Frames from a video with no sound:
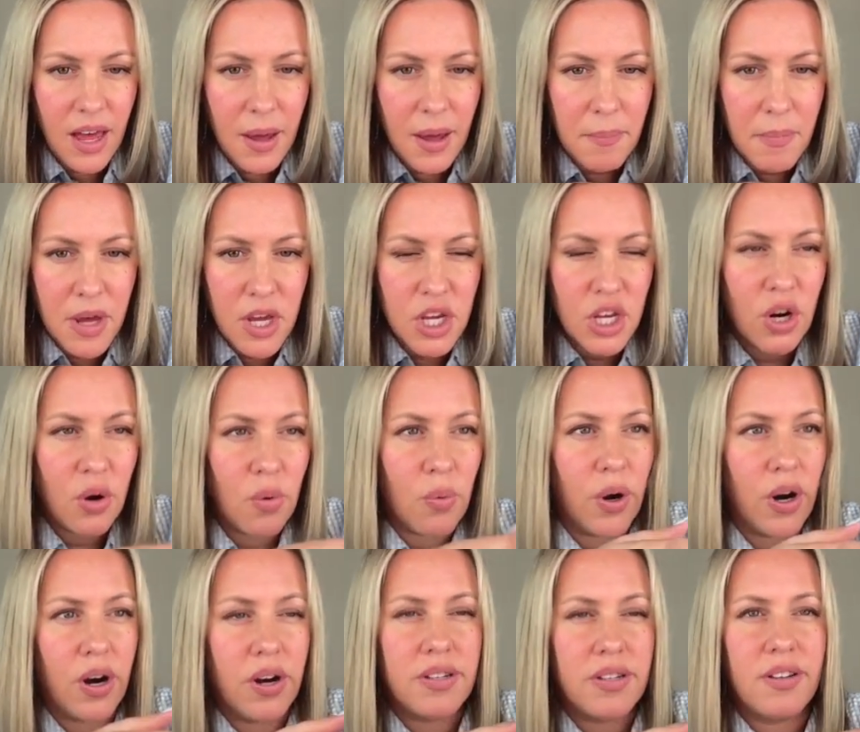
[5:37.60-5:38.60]
You know,
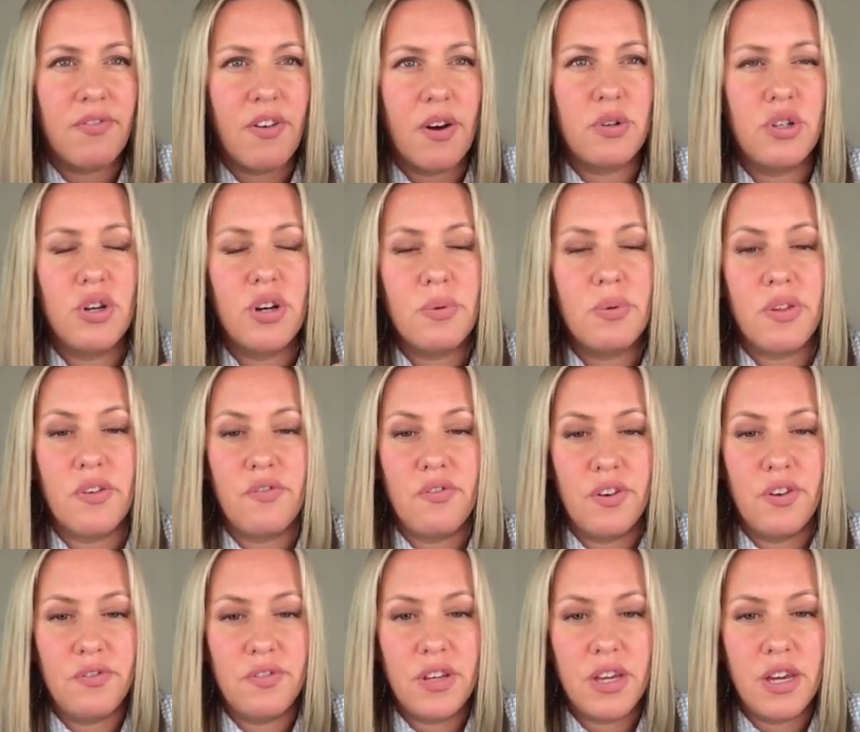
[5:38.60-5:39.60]
whereas if I was shooting with a
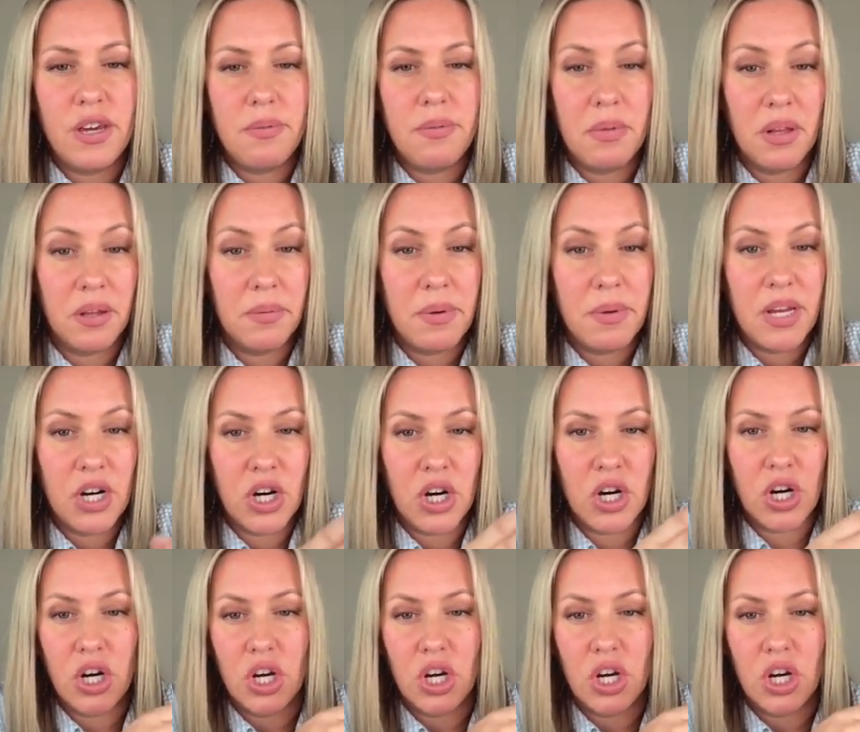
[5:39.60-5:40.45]
50 millimeter,